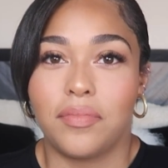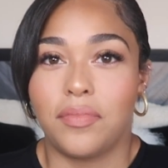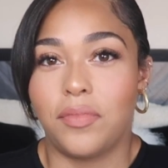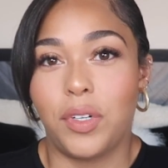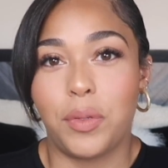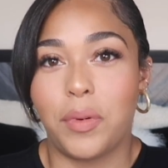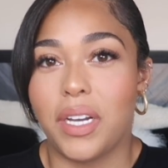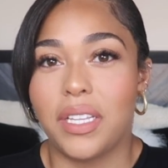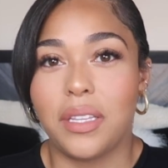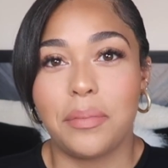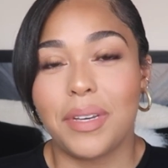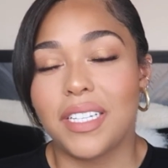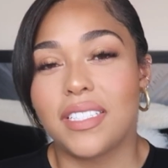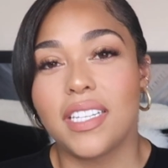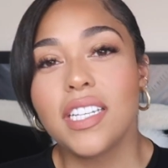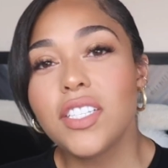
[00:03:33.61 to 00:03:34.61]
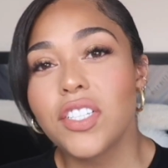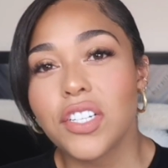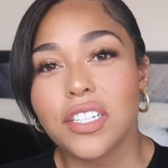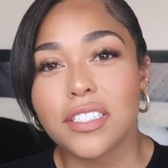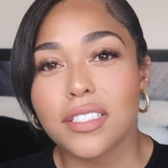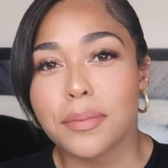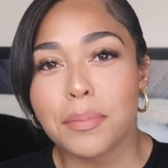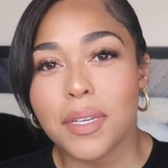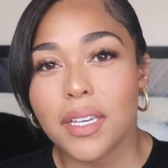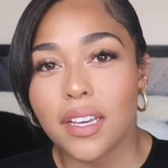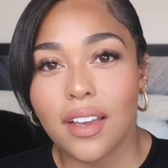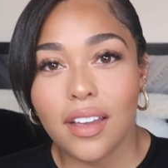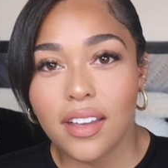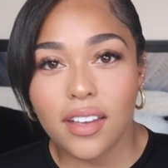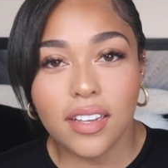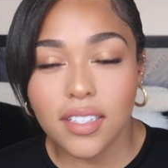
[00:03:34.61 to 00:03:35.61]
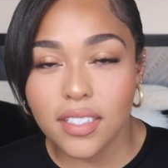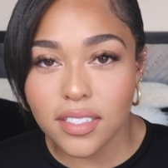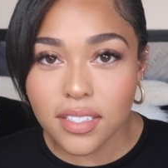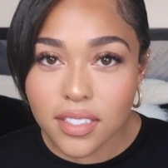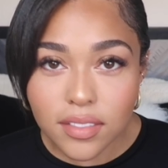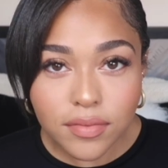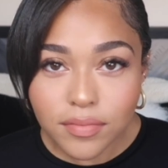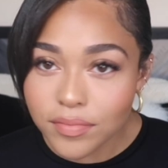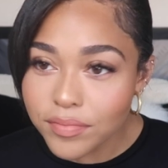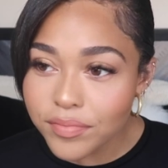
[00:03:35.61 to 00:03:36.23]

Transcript: would wear the big t-shirts because